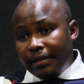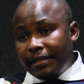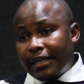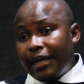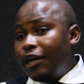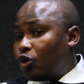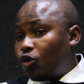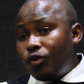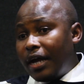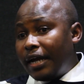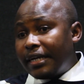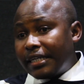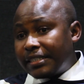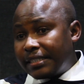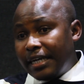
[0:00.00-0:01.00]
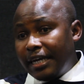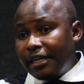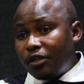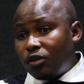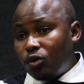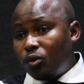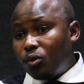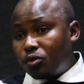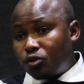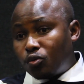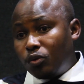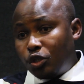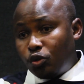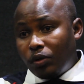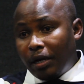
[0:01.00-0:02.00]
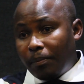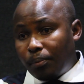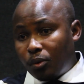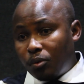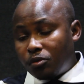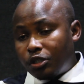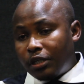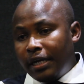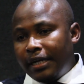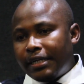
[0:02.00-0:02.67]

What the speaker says: they don't understand those which we approach,